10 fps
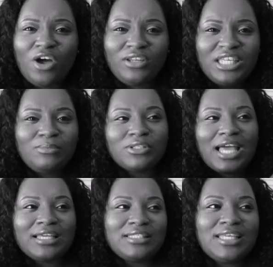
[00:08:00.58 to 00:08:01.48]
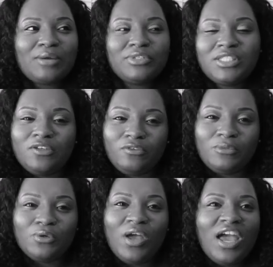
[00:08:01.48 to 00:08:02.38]
The only emails I can see I received from
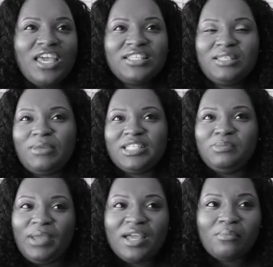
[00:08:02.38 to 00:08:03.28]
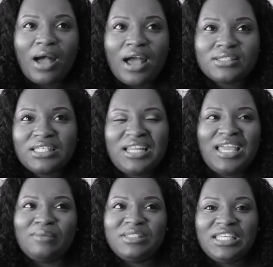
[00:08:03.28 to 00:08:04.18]
you is in my spam box, and
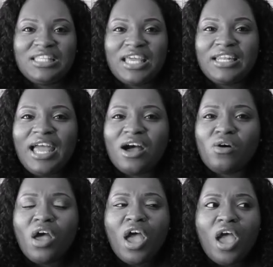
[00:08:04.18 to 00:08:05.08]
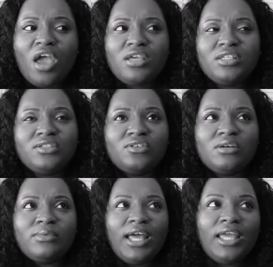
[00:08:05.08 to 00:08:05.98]
like I'm seeing that now. And so
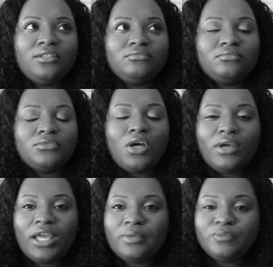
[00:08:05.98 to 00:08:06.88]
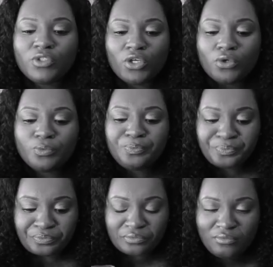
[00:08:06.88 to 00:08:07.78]
I'm like, okay, so
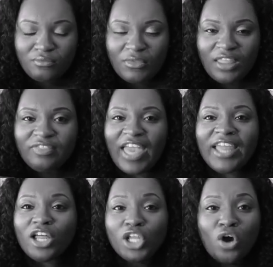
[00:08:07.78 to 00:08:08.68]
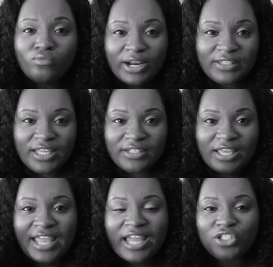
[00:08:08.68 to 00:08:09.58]
that alone right there
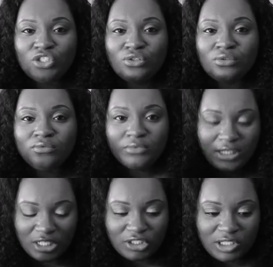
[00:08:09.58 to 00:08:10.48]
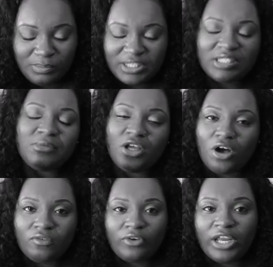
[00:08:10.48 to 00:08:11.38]
that attitude initially pissed me
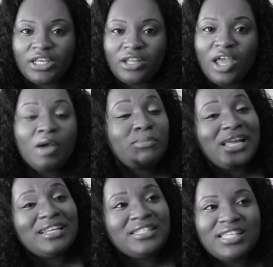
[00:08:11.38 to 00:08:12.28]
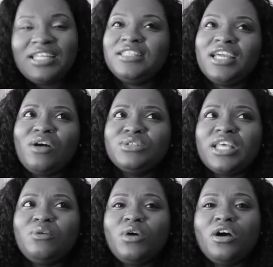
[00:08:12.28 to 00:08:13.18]
off right but i didn't say anything i was
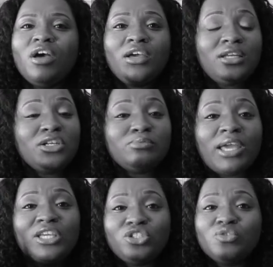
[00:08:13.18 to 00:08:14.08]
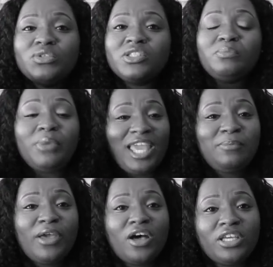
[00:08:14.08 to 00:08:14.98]
like well here's my issue was the
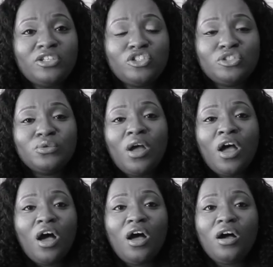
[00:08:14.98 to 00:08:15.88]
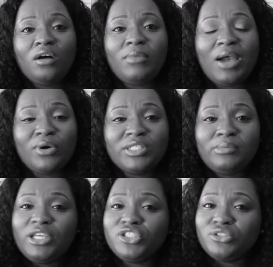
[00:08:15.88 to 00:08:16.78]
paypal issue um i wanted to
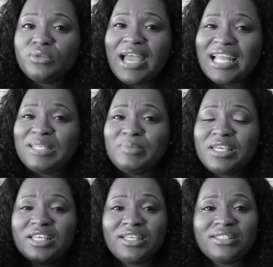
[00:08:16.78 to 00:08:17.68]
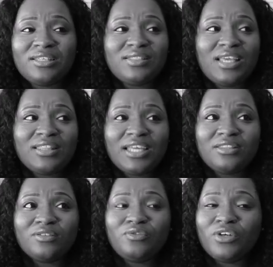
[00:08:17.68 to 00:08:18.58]
make sure you got it because they said like
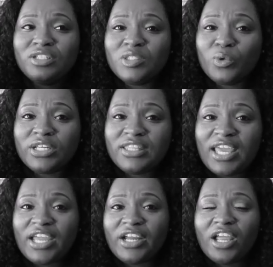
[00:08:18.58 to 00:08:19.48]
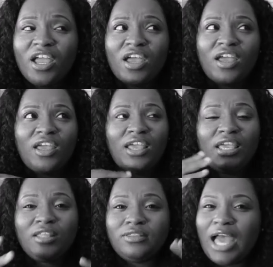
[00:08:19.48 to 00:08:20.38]
the funds weren't there
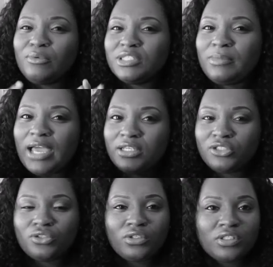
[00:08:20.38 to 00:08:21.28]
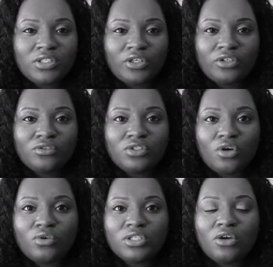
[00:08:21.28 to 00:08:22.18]
and that was my initial concern
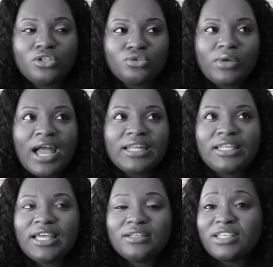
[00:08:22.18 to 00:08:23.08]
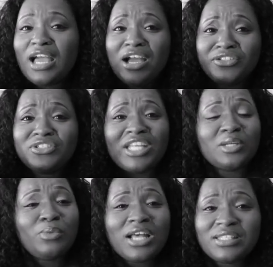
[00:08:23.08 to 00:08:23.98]
so as long as you got it like i was like i
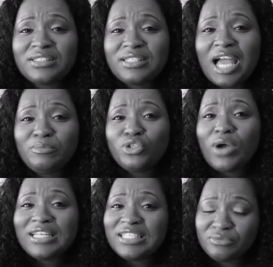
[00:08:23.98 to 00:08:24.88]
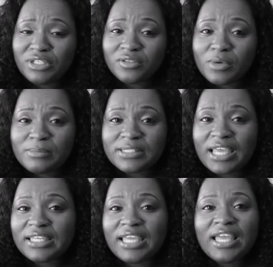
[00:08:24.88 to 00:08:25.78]
understand the processing time you know i did read the
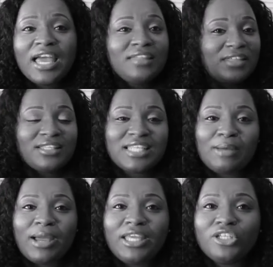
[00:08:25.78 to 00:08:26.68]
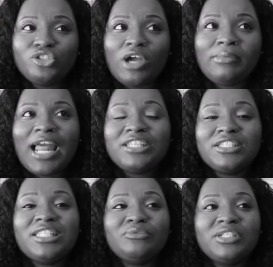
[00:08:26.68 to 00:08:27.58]
website like that's not my issue i mean i
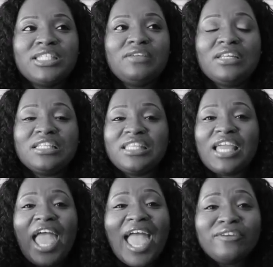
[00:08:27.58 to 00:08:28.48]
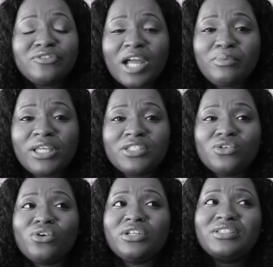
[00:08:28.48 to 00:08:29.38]
just didn't receive anything after i placed
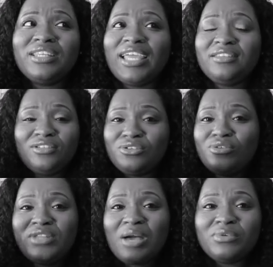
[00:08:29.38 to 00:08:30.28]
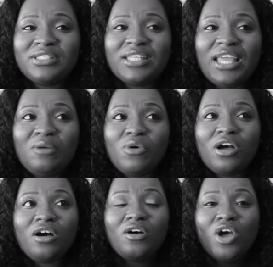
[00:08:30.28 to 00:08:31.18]
the order like you know that would say
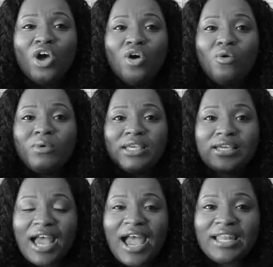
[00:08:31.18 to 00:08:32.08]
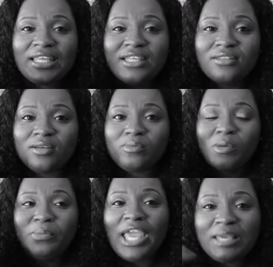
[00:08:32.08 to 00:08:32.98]
well we got it the
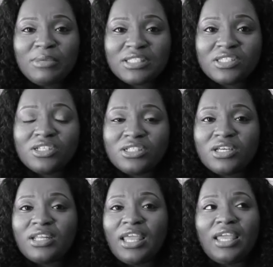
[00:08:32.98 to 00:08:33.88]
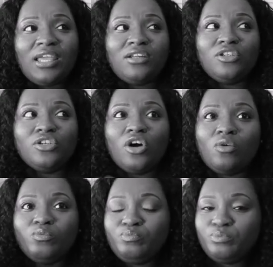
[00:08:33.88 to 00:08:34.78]
the payment's good and you
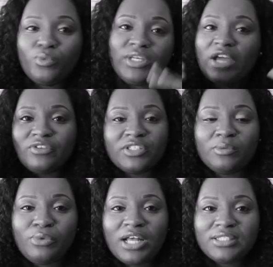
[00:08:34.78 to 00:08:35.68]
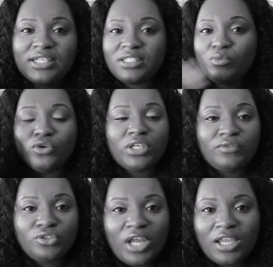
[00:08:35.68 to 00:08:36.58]
know whenever it's done processing, we'll give
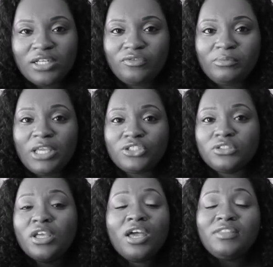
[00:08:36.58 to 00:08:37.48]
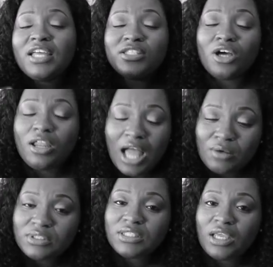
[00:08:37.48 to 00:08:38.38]
you tracking information. That's all I
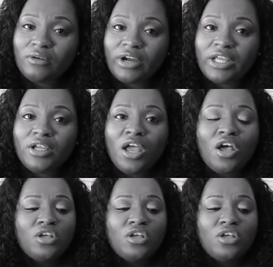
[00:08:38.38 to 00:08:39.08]
was saying, right?